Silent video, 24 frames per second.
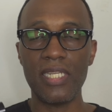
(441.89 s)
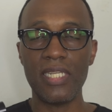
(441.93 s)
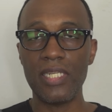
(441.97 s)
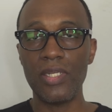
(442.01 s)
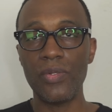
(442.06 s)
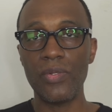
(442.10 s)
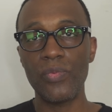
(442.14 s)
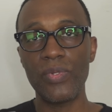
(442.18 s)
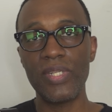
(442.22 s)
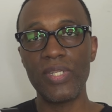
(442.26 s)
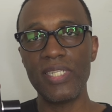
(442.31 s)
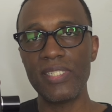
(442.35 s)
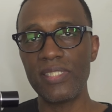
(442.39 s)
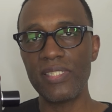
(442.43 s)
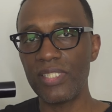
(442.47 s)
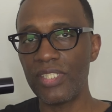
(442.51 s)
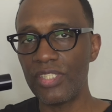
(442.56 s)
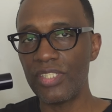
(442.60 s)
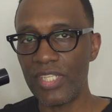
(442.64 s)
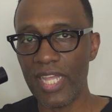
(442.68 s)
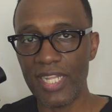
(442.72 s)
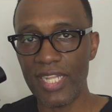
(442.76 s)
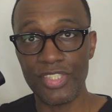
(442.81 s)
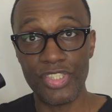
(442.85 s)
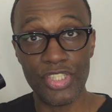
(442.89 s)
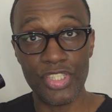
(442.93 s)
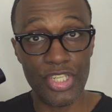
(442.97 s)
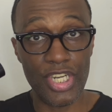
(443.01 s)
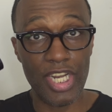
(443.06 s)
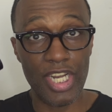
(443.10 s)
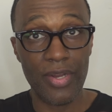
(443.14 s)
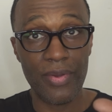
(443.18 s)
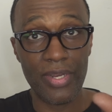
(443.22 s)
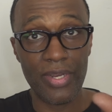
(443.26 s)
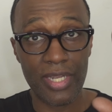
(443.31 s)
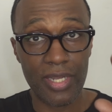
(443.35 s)
any reason, that
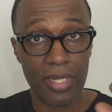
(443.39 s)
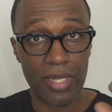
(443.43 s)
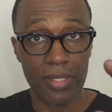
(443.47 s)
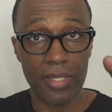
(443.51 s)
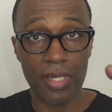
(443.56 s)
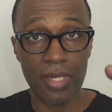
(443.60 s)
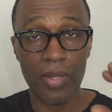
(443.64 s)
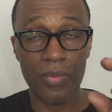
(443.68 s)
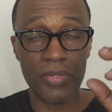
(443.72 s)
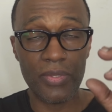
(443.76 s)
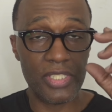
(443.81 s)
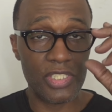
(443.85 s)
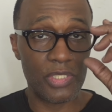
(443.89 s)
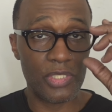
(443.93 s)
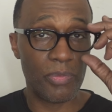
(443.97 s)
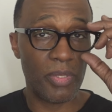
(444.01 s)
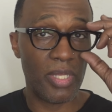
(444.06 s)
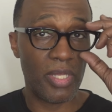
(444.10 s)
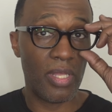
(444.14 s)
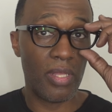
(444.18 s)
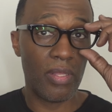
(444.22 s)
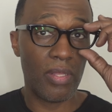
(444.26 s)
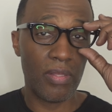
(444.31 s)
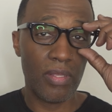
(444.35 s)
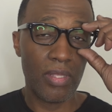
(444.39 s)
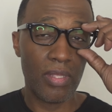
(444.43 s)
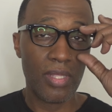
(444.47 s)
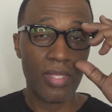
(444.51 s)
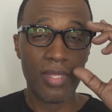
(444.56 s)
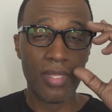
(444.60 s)
generic cologne smell,